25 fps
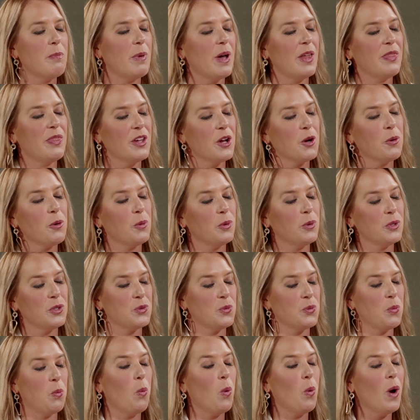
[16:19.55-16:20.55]
But there
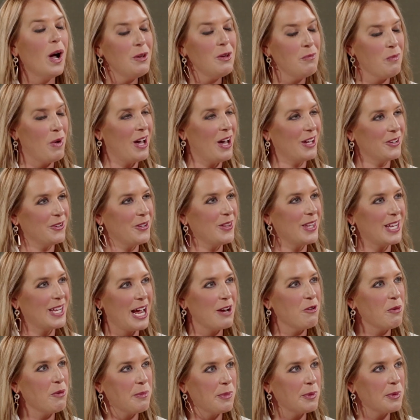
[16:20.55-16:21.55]
was one model that
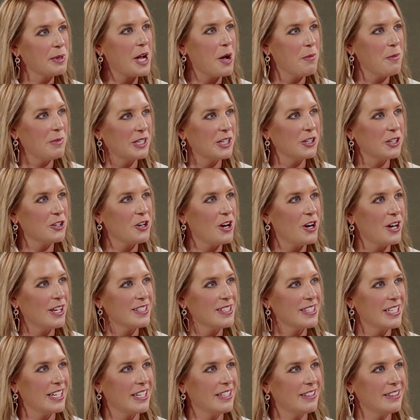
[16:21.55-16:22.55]
I remember coming
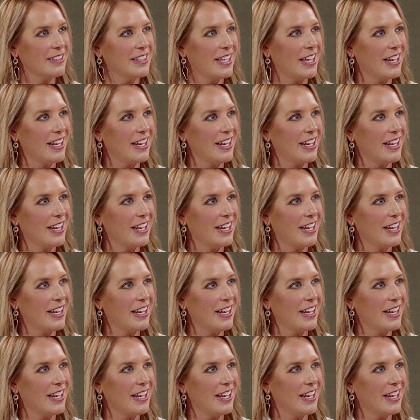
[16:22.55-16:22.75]
across that